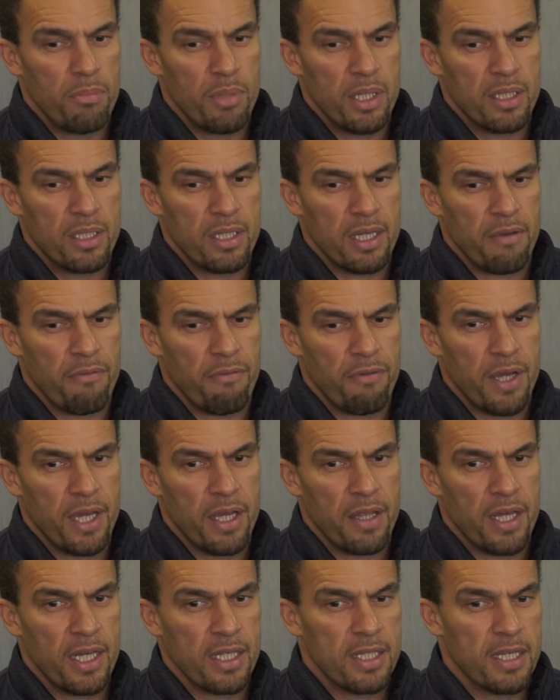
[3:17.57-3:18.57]
But I
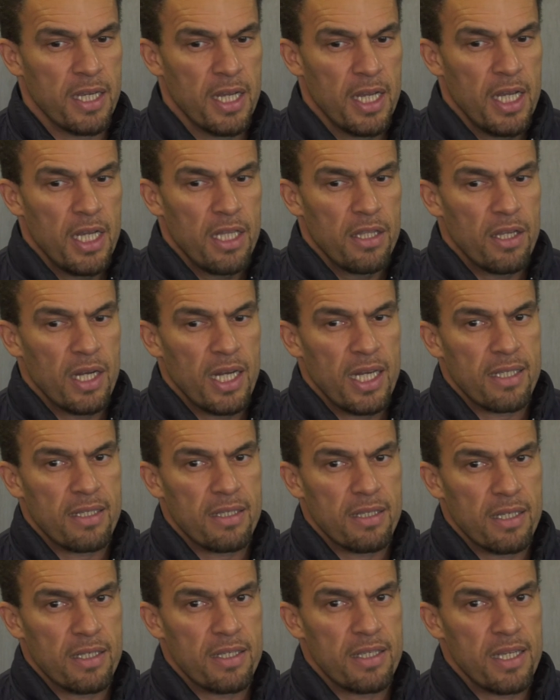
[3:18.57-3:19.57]
think that the last
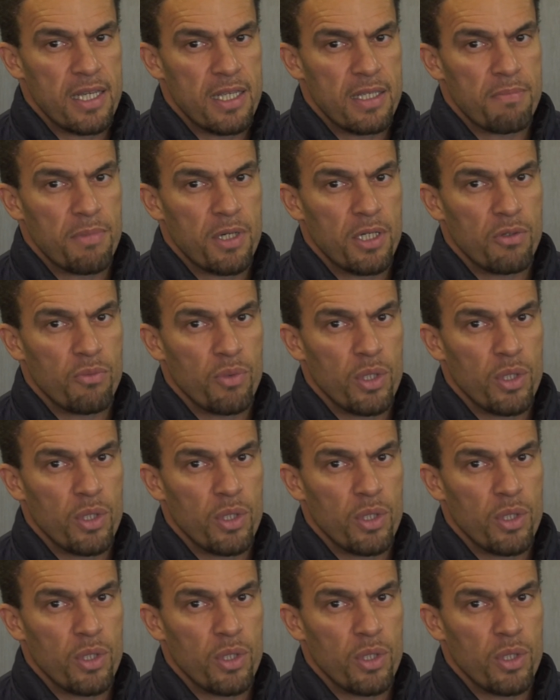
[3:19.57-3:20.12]
6 months,